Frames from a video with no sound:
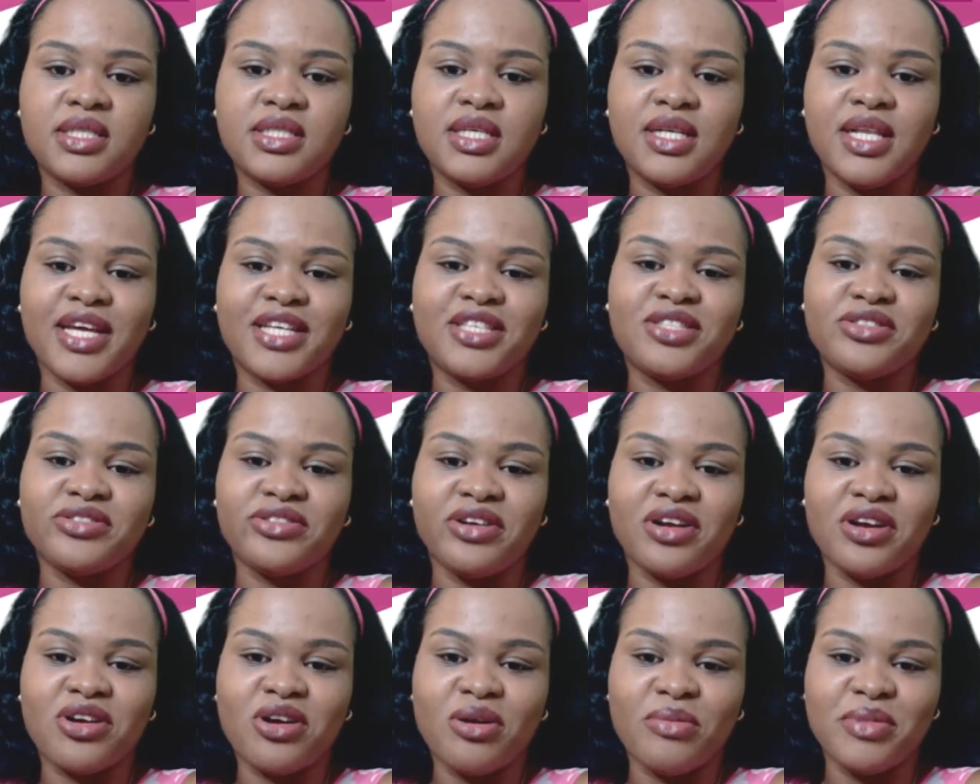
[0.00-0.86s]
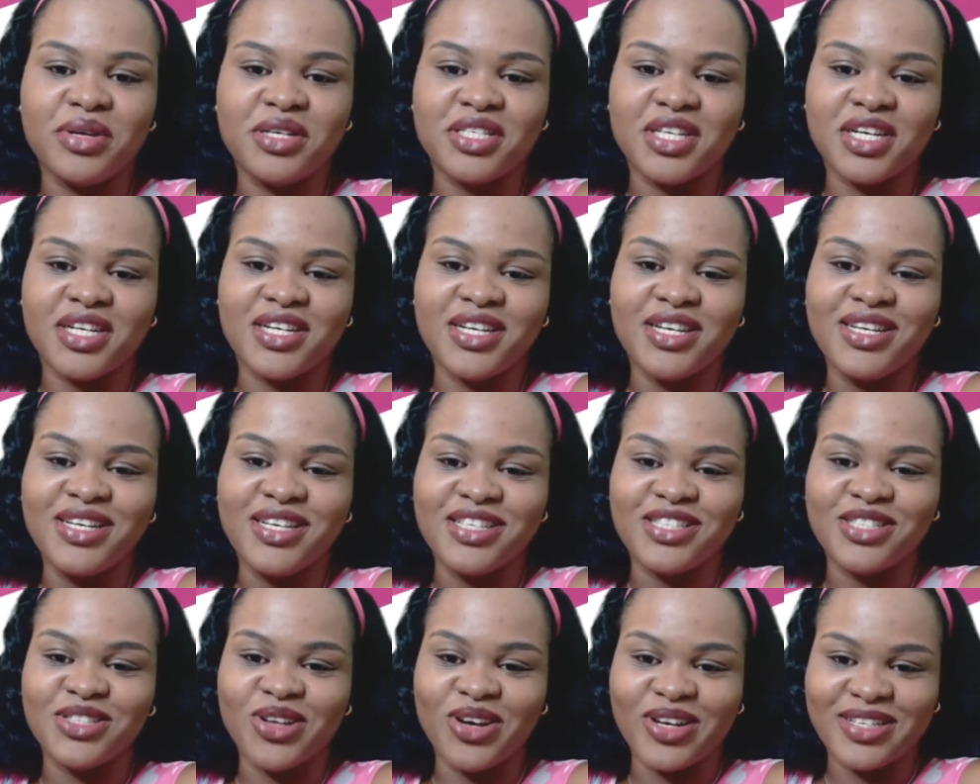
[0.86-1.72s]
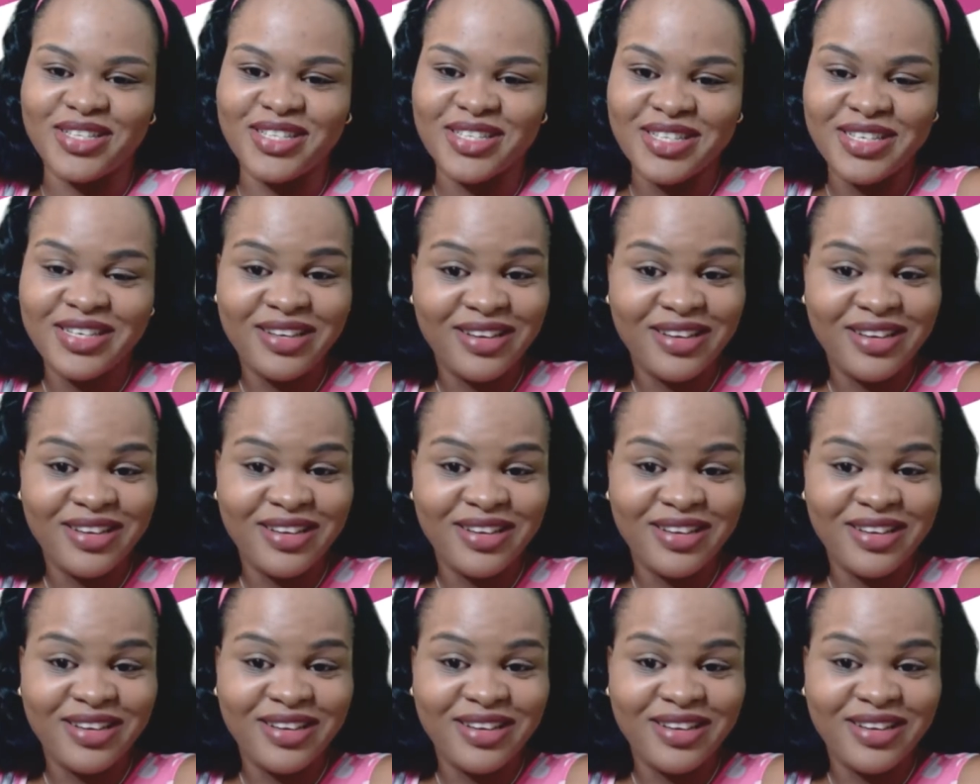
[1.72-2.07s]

Electoral Commission is not.